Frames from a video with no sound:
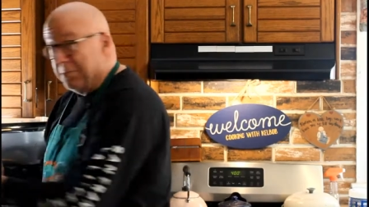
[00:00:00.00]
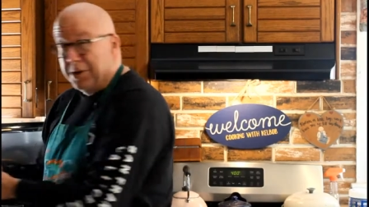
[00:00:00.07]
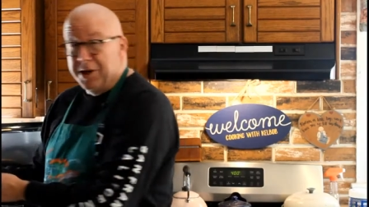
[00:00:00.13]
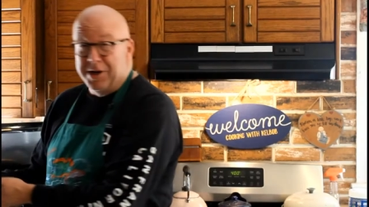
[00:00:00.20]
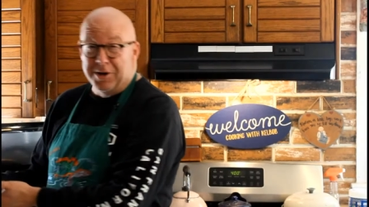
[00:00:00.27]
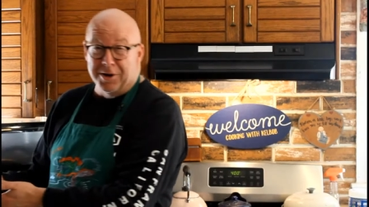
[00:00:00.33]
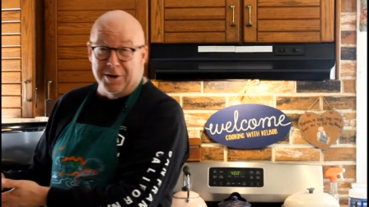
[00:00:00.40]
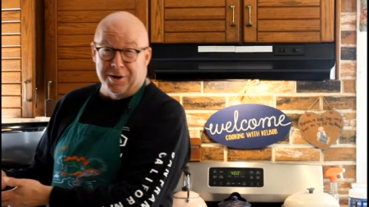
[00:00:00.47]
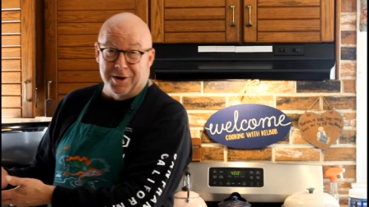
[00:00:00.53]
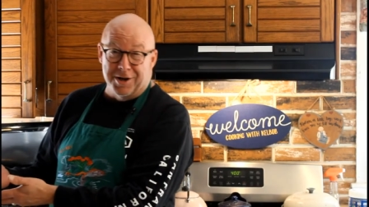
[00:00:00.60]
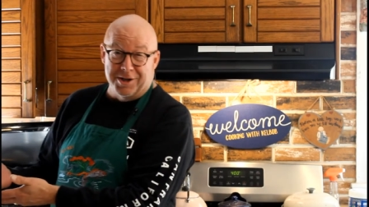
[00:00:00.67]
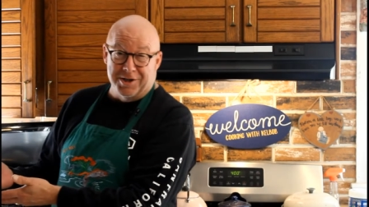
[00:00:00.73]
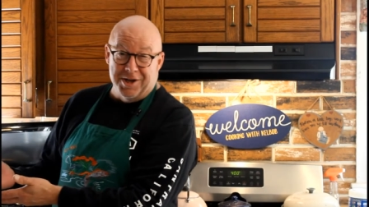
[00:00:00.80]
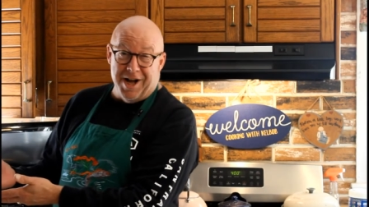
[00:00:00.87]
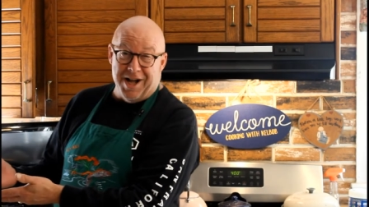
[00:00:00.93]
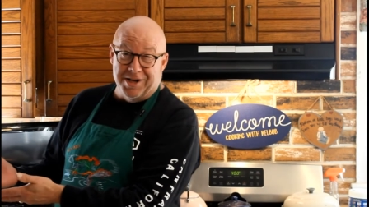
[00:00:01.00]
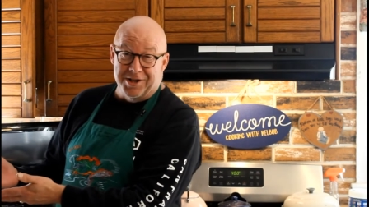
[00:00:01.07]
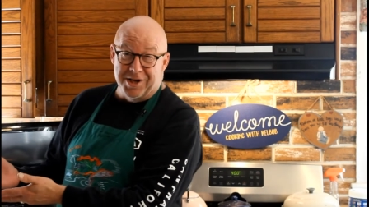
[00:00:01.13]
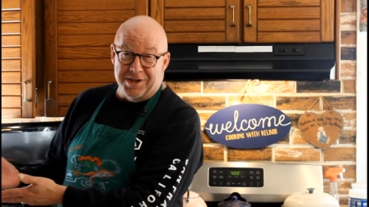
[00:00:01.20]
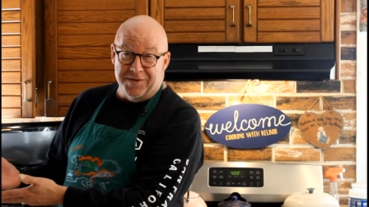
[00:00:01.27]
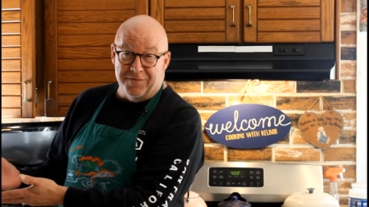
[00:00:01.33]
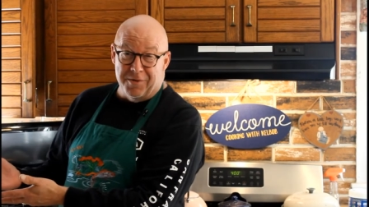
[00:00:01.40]
blender, it's not
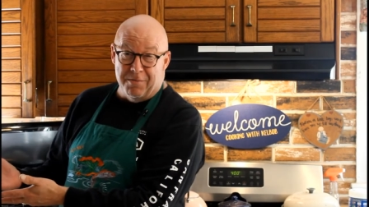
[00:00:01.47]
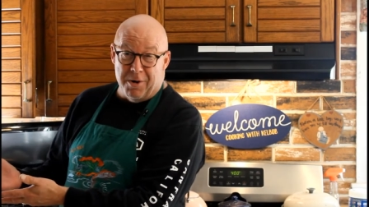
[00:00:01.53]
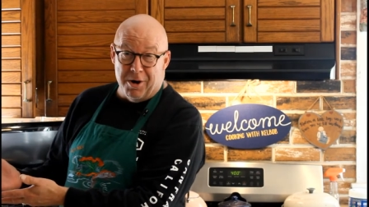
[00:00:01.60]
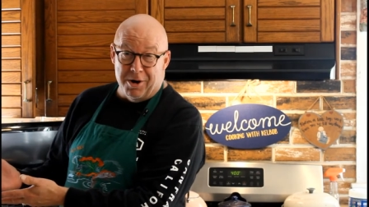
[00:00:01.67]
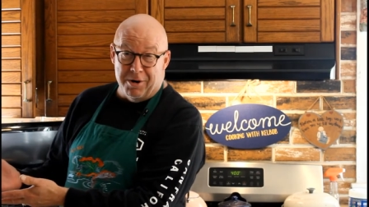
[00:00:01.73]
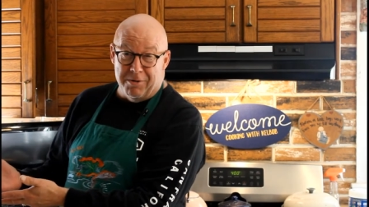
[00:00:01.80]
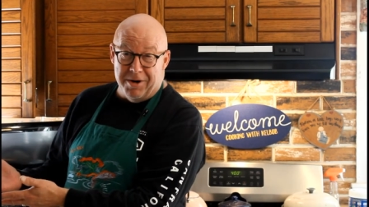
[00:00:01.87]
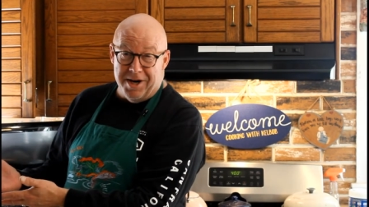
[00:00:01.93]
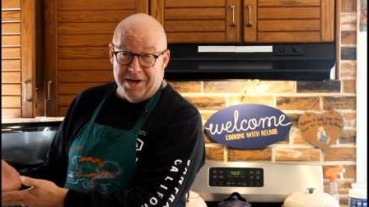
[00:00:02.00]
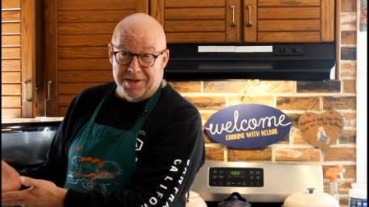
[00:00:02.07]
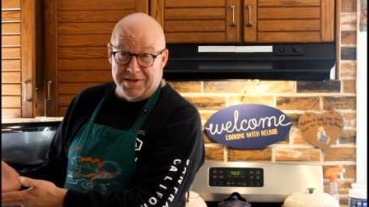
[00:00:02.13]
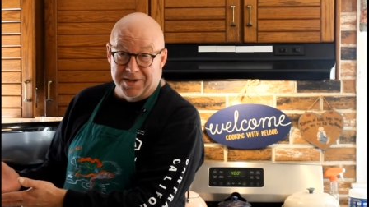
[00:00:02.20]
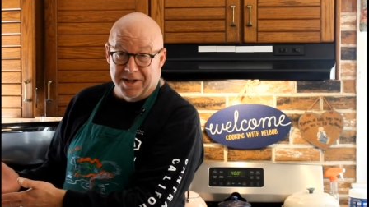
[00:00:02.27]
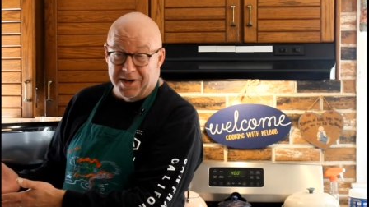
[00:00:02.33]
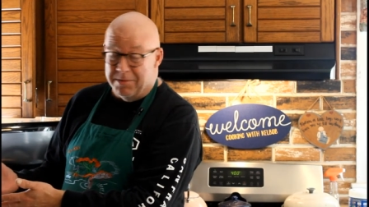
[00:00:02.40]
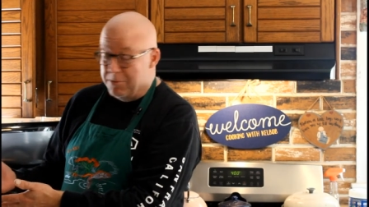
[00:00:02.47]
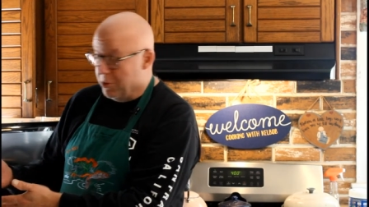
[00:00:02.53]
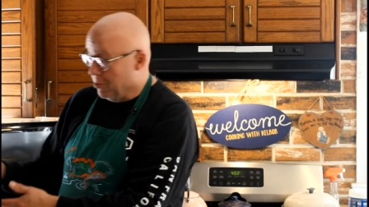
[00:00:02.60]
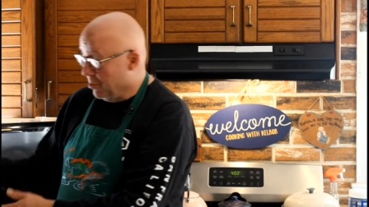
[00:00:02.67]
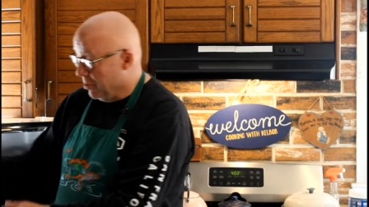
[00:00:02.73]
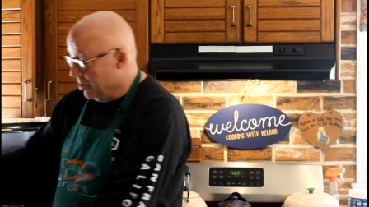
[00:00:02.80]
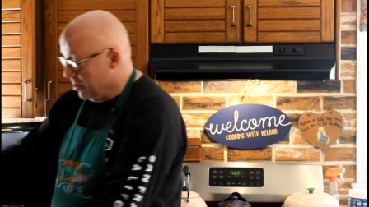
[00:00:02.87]
just for margaritas
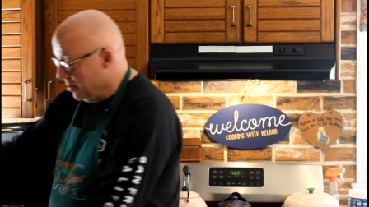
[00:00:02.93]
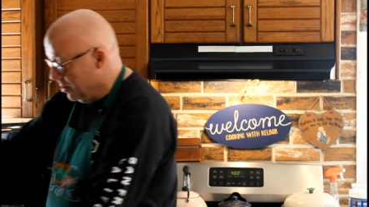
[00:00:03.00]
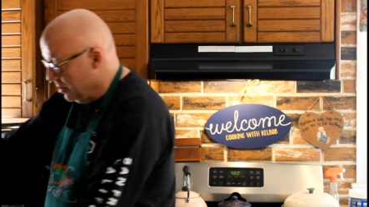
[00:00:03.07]
anymore.